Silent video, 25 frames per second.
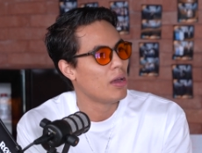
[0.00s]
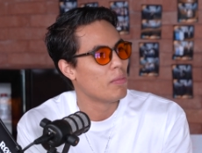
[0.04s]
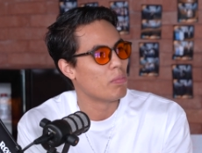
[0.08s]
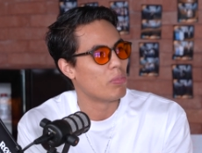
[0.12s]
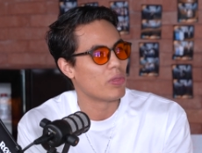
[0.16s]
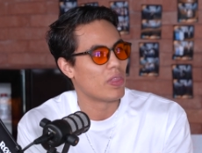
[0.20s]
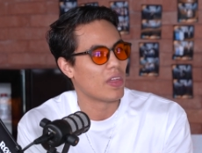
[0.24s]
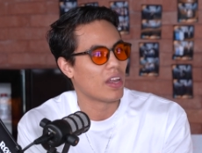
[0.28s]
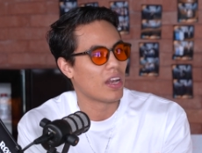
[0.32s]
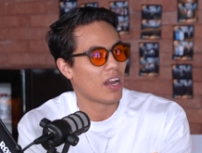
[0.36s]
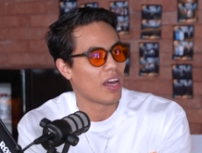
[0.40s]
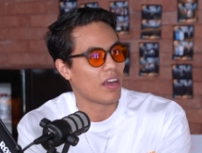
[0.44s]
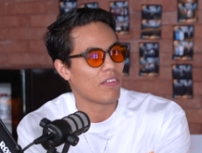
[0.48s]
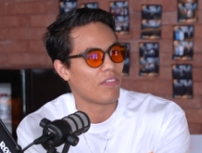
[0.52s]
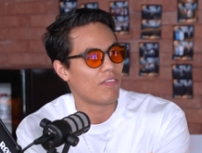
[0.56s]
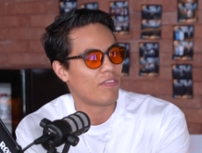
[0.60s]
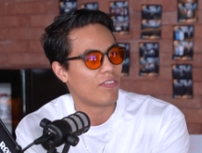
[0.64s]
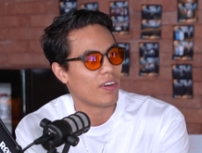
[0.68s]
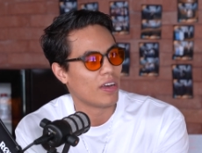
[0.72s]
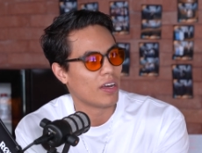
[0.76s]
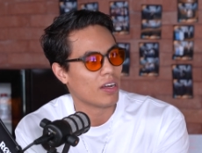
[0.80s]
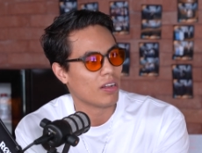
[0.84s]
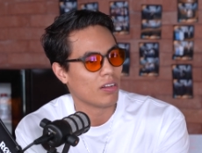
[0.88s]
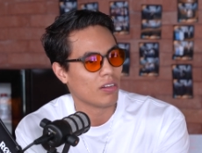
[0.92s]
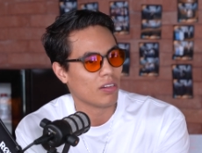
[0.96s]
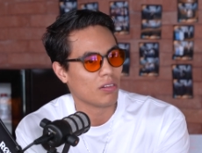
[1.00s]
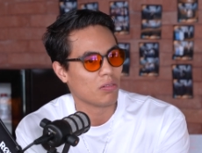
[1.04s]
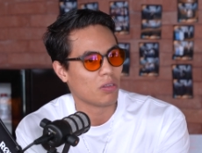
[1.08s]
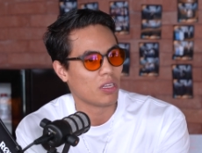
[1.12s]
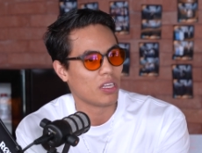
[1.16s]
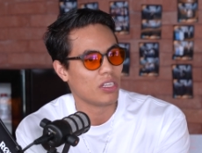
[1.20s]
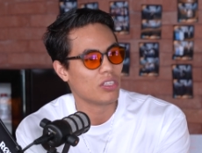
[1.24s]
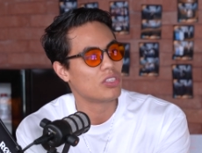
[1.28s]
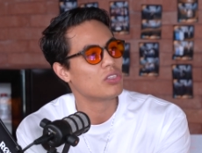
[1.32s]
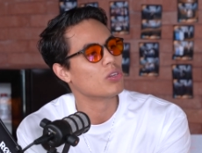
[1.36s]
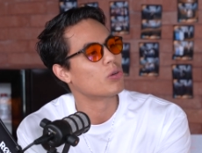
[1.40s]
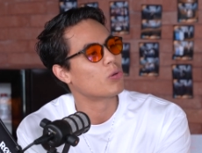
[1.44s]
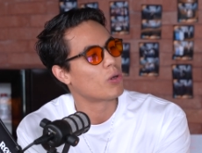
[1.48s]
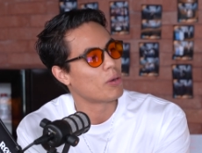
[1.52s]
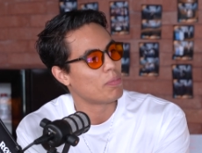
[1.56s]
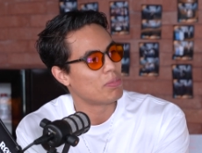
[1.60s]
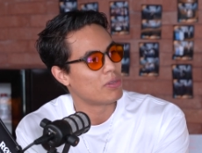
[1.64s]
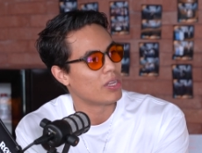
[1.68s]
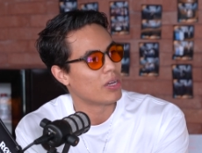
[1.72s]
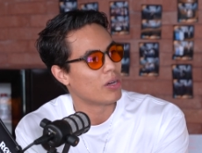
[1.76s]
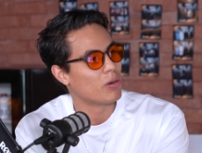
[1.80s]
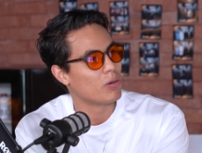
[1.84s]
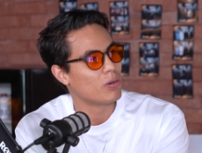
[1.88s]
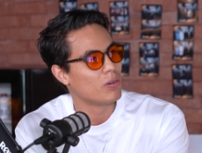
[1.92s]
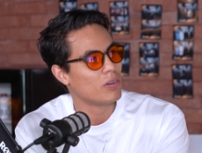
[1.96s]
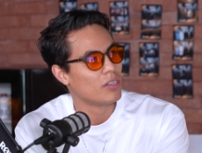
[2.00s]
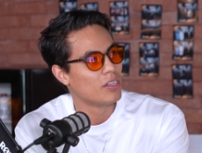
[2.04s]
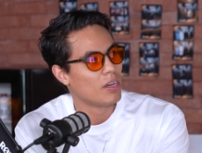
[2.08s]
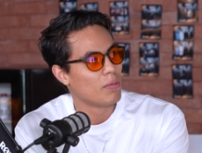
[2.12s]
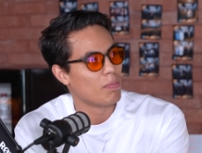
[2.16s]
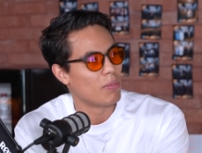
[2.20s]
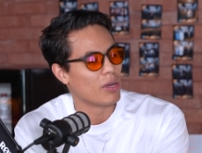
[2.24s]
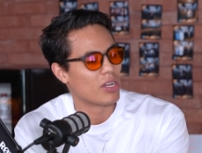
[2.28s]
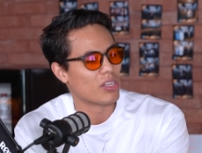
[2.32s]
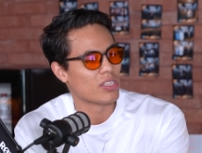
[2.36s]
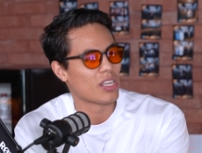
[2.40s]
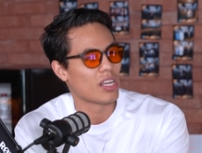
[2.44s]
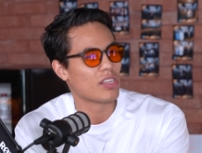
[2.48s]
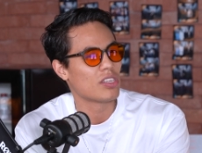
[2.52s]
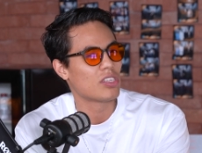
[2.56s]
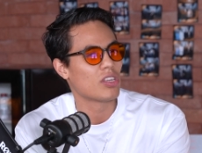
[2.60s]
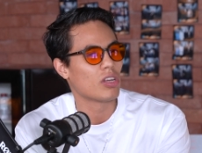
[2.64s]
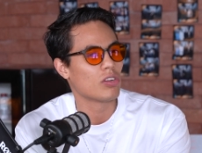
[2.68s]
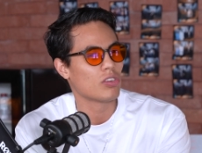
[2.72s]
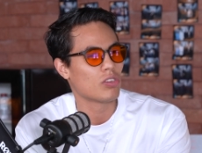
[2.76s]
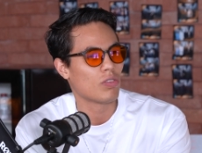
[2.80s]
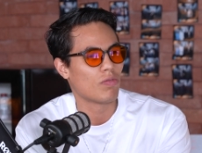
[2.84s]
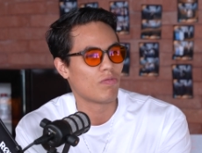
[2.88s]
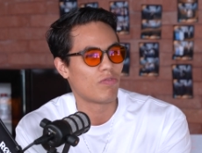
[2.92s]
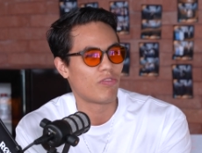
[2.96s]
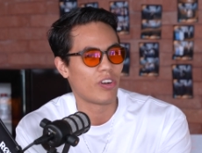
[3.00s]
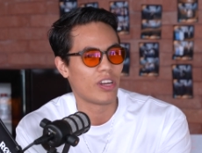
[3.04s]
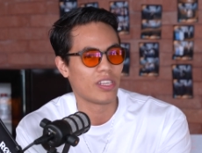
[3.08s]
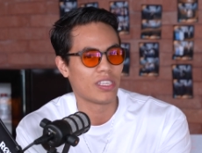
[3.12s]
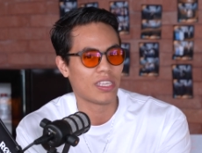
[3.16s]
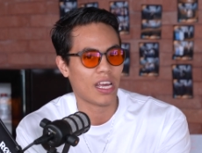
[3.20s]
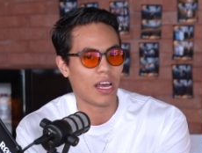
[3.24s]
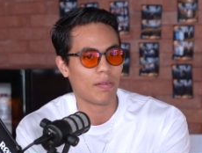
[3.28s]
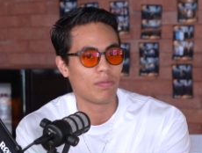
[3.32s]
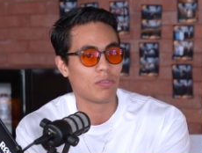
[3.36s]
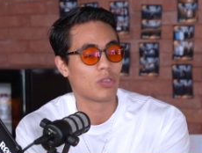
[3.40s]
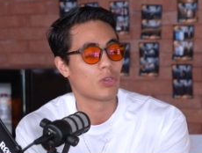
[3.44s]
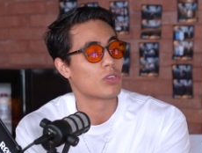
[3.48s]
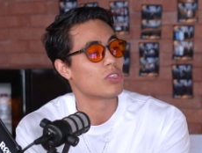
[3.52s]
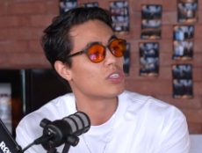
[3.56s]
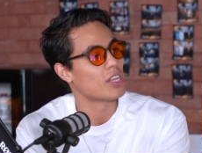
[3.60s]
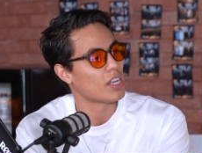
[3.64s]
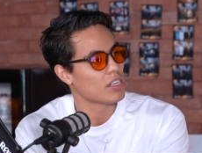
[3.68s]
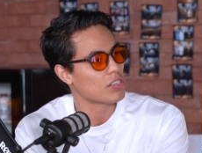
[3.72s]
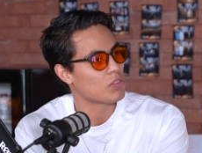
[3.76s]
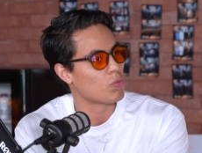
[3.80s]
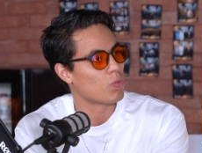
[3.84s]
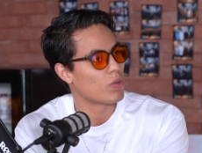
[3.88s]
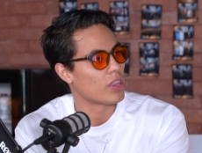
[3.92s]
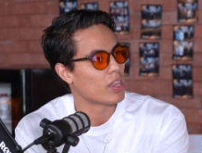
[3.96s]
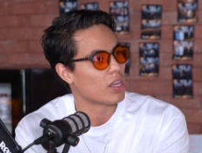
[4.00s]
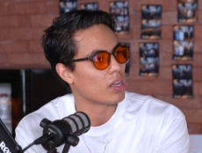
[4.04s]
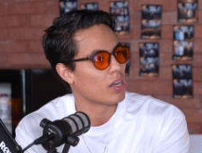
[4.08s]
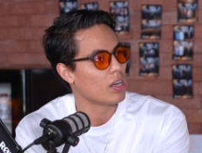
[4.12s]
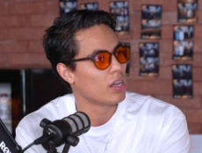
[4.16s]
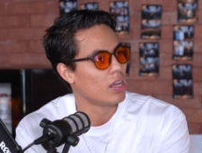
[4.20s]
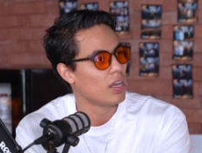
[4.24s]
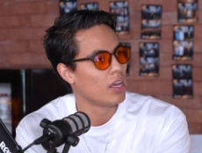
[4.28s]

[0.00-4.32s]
But then I fell into crypto because I saw some friends have success with it